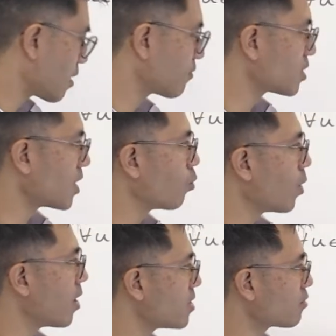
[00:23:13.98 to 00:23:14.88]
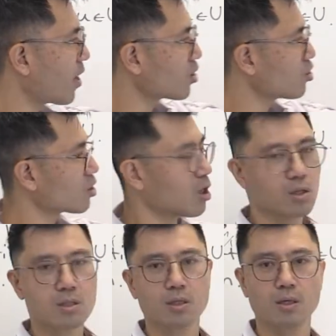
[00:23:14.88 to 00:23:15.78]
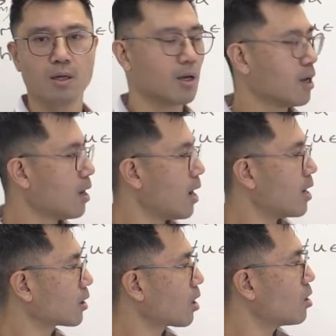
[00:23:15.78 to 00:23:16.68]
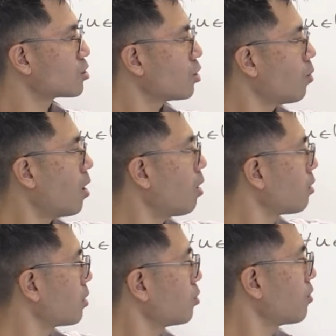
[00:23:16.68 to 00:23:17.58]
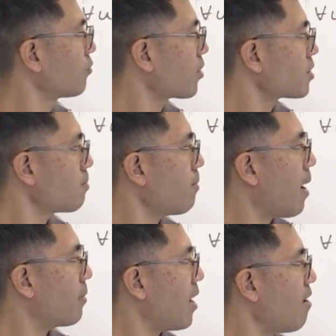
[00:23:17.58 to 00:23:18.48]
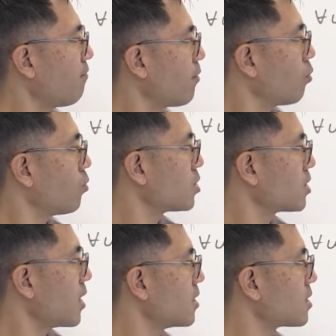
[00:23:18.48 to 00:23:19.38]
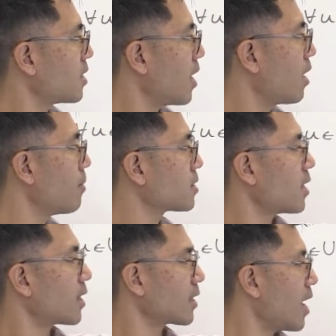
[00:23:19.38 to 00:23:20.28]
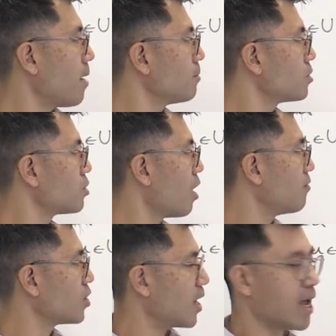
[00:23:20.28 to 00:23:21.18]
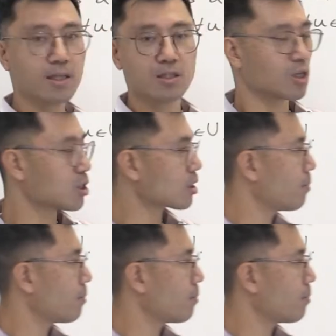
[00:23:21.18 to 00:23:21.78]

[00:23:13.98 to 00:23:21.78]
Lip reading: have to say where this fraction goes. And it goes to, well, you've got this map F, which sends the elements like M over to N, so you can